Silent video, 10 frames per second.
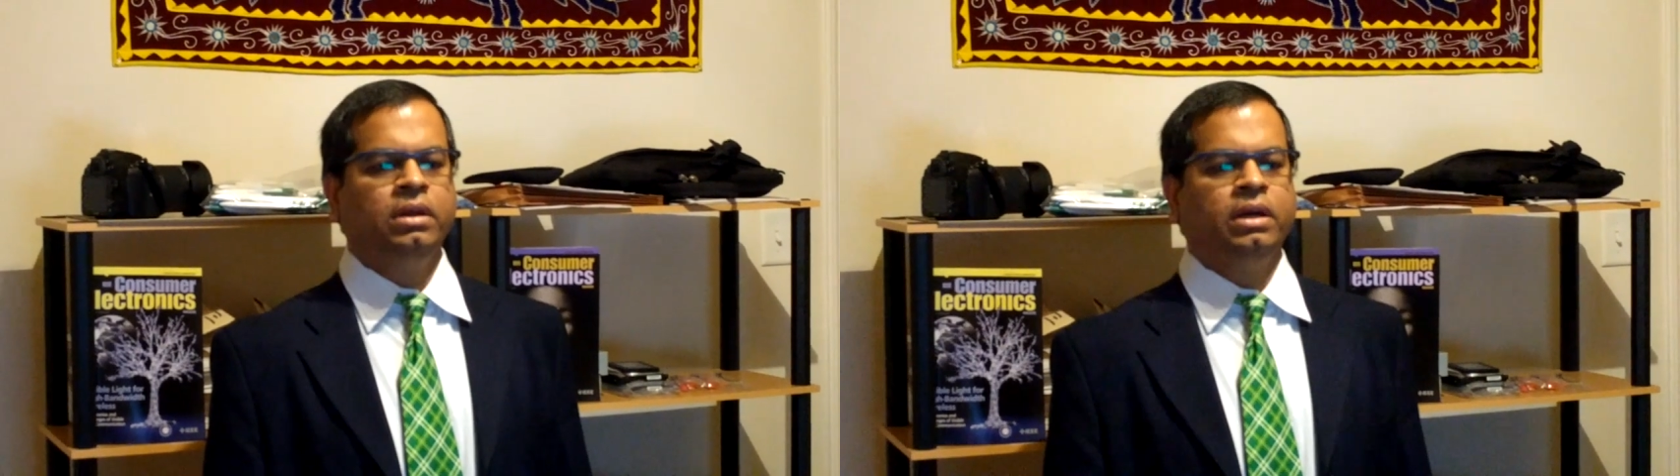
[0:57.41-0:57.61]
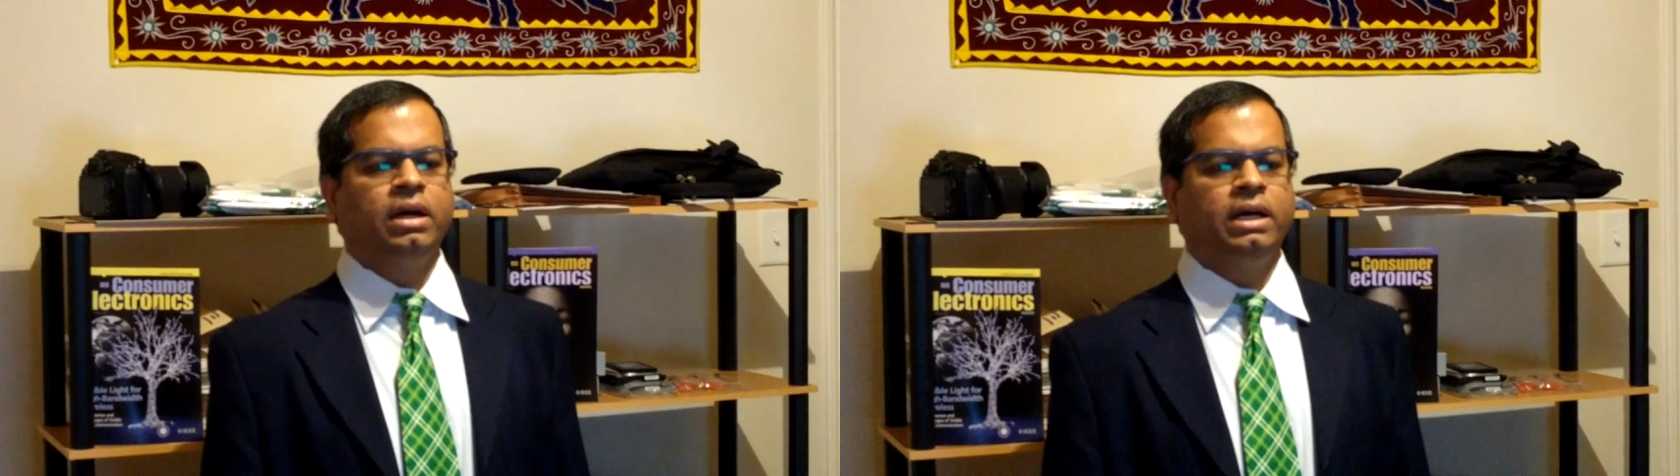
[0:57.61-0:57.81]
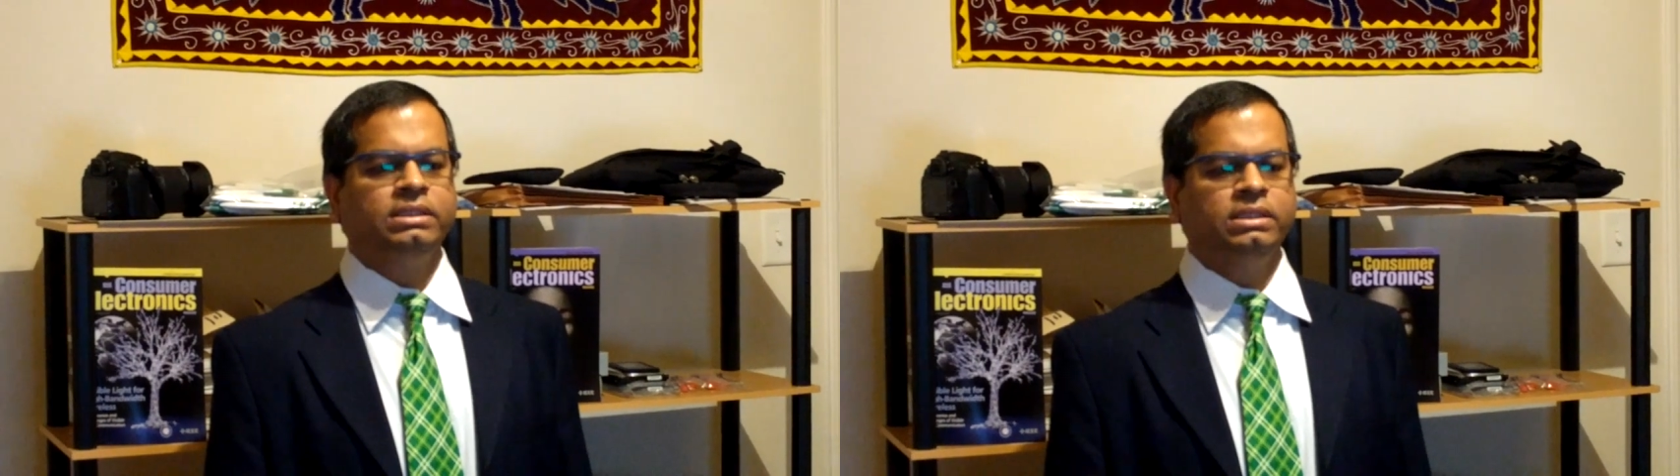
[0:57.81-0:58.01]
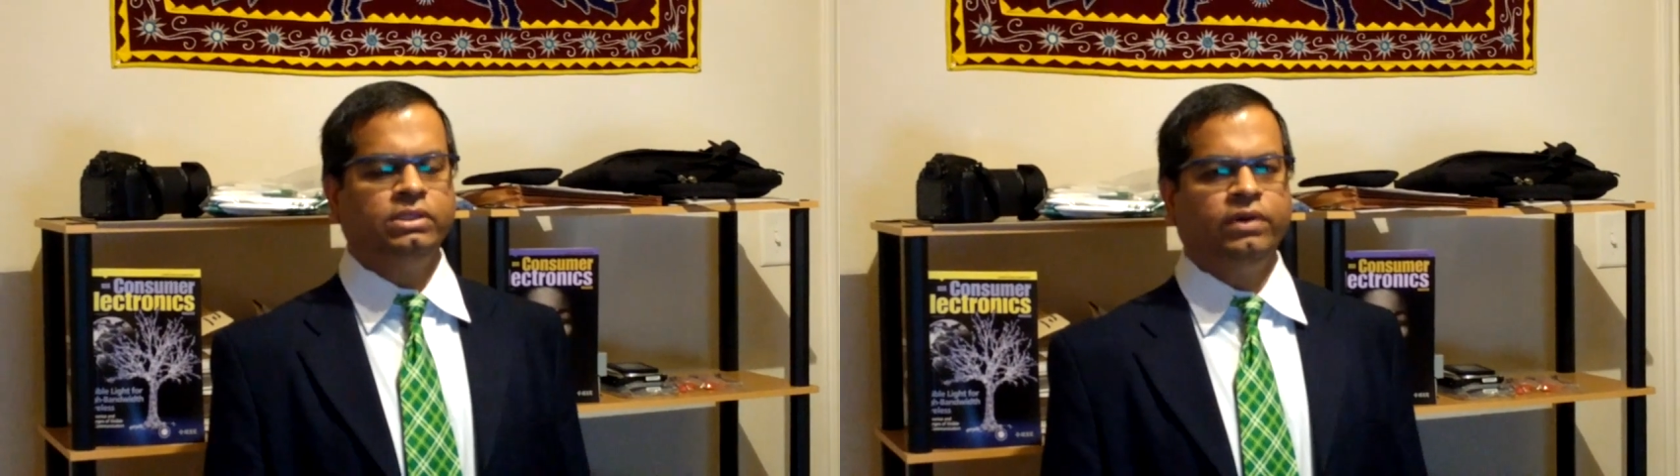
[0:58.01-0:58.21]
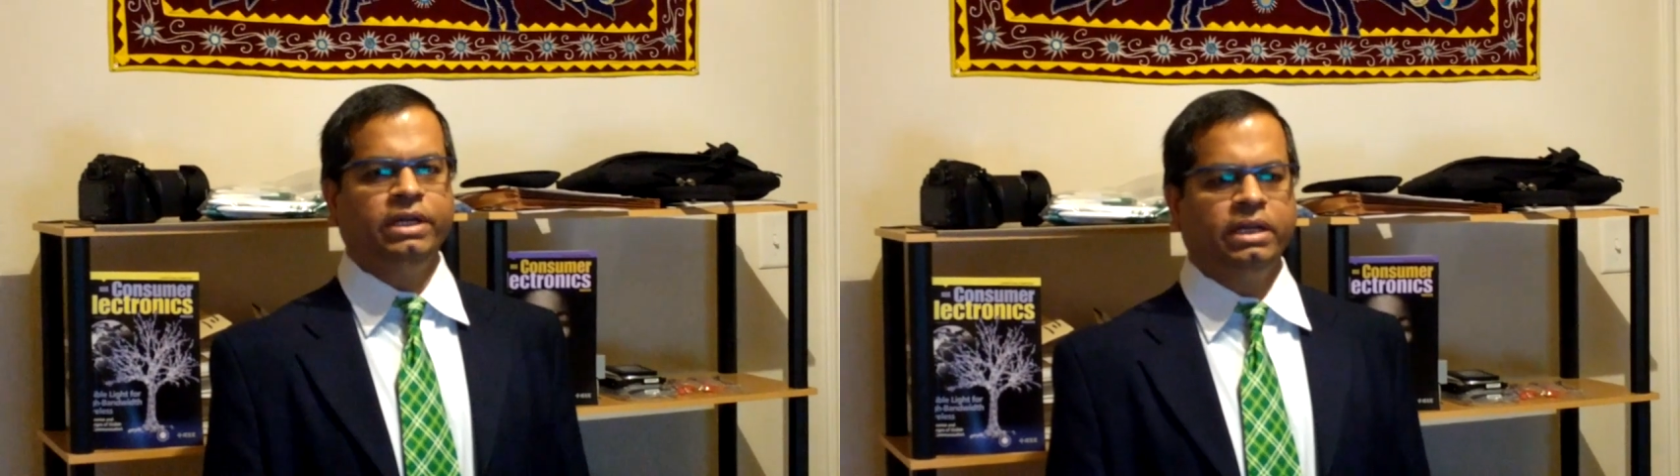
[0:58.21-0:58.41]
ICCE
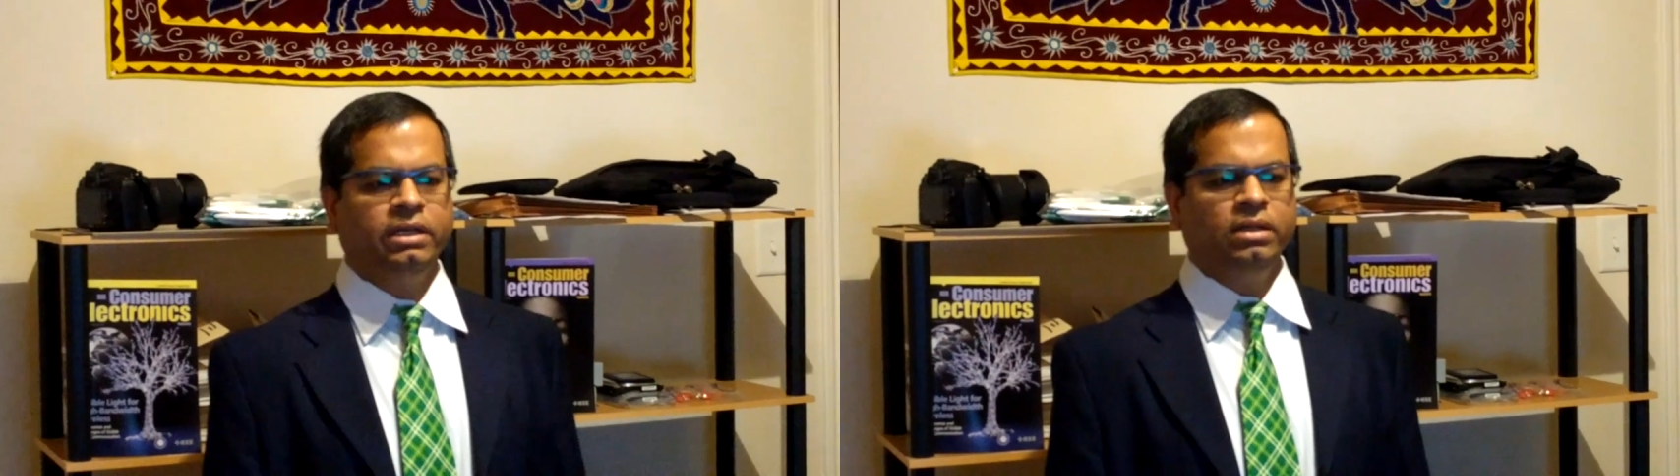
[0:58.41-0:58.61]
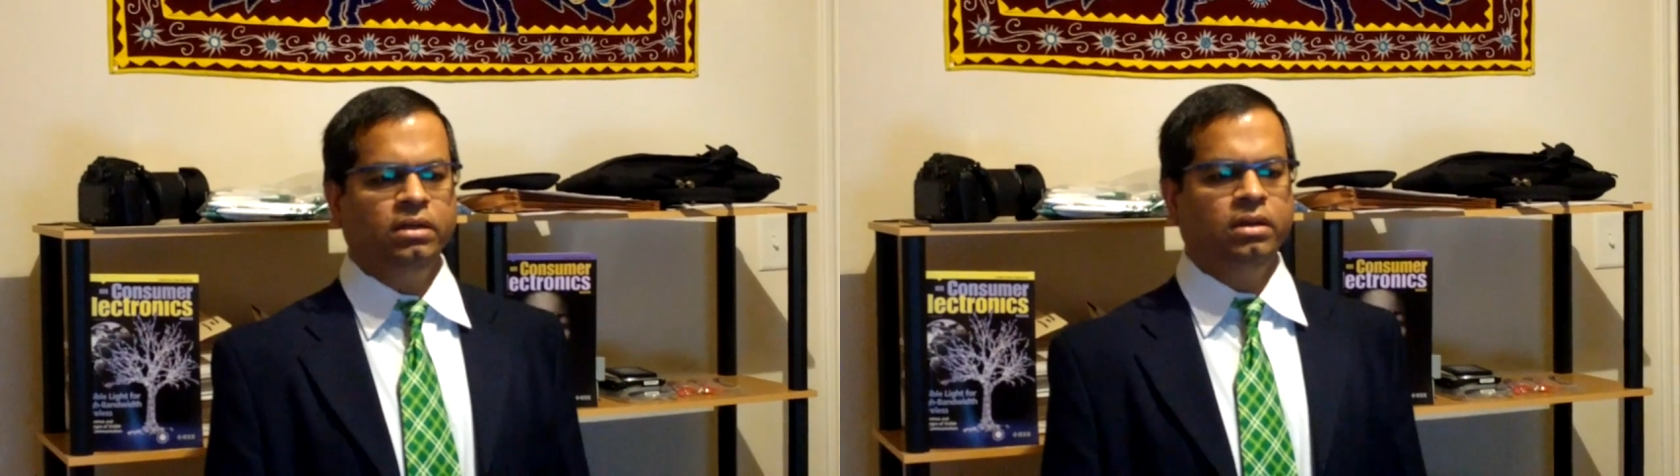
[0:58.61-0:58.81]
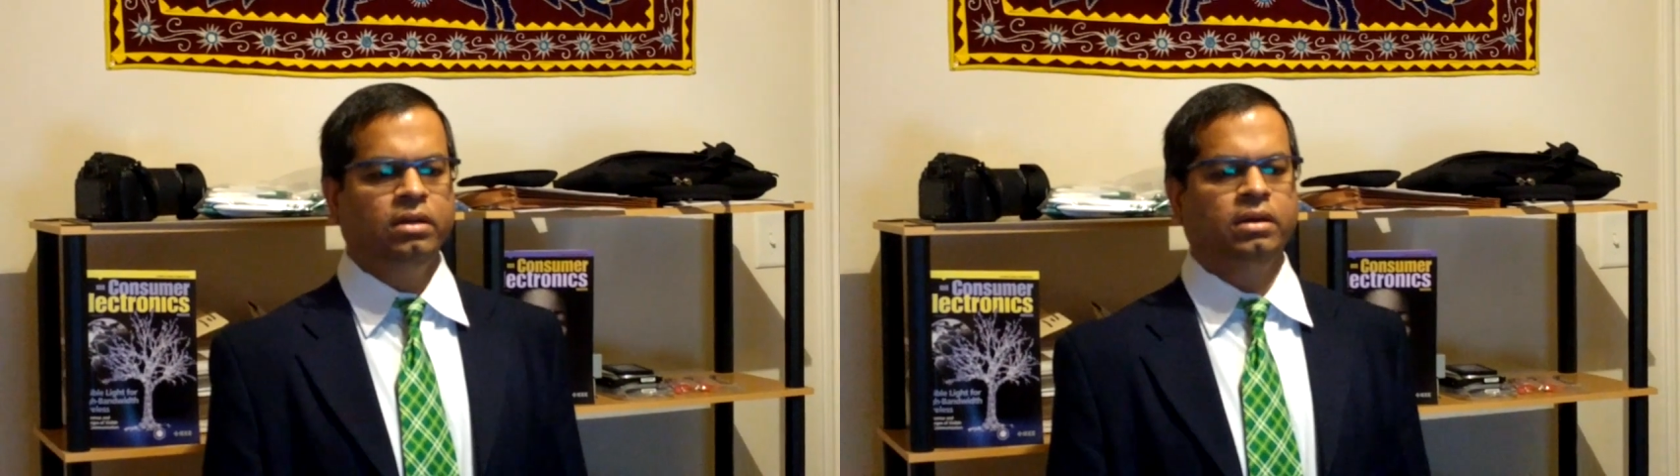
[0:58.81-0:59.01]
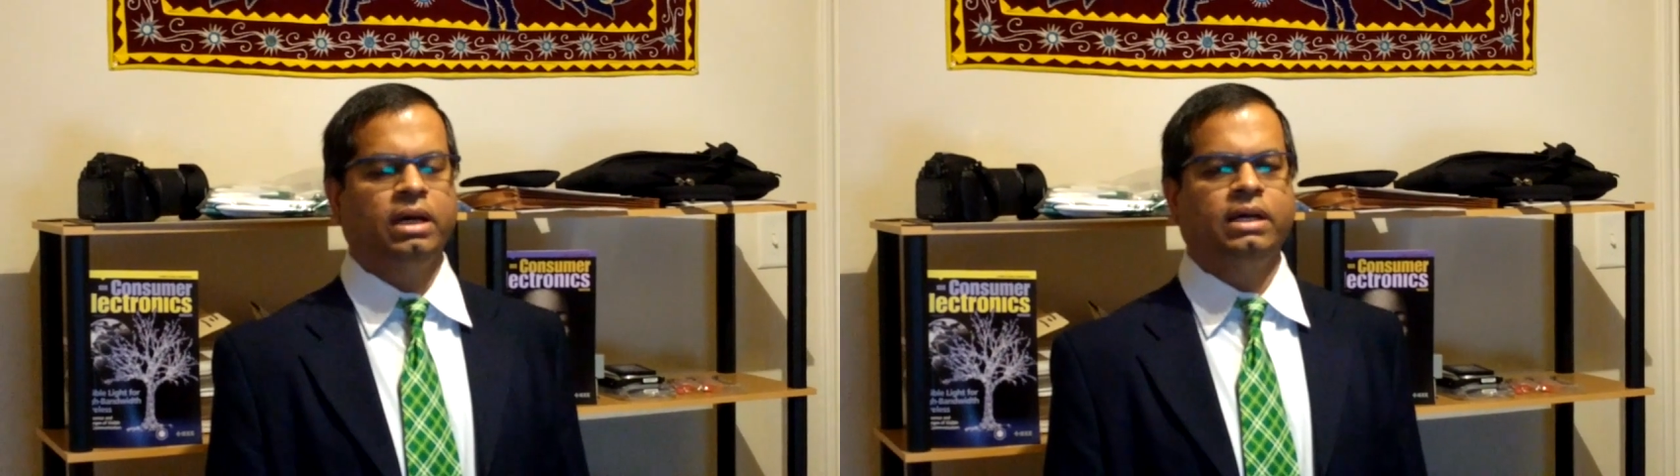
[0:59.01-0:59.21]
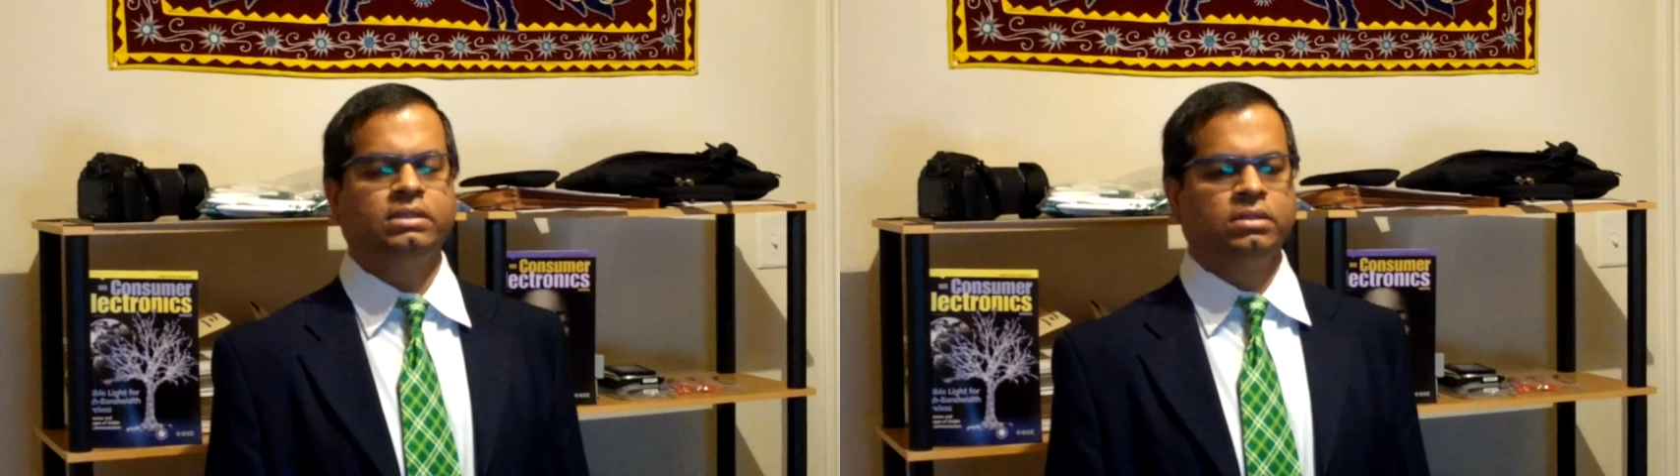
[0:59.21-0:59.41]
2018
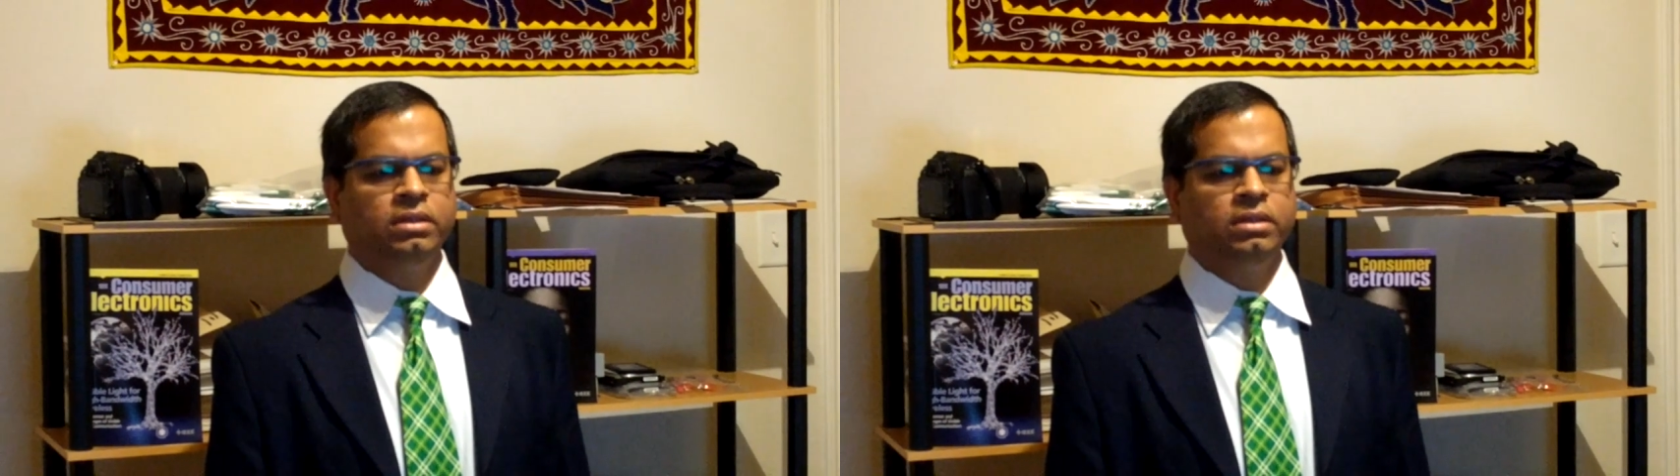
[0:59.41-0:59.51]
has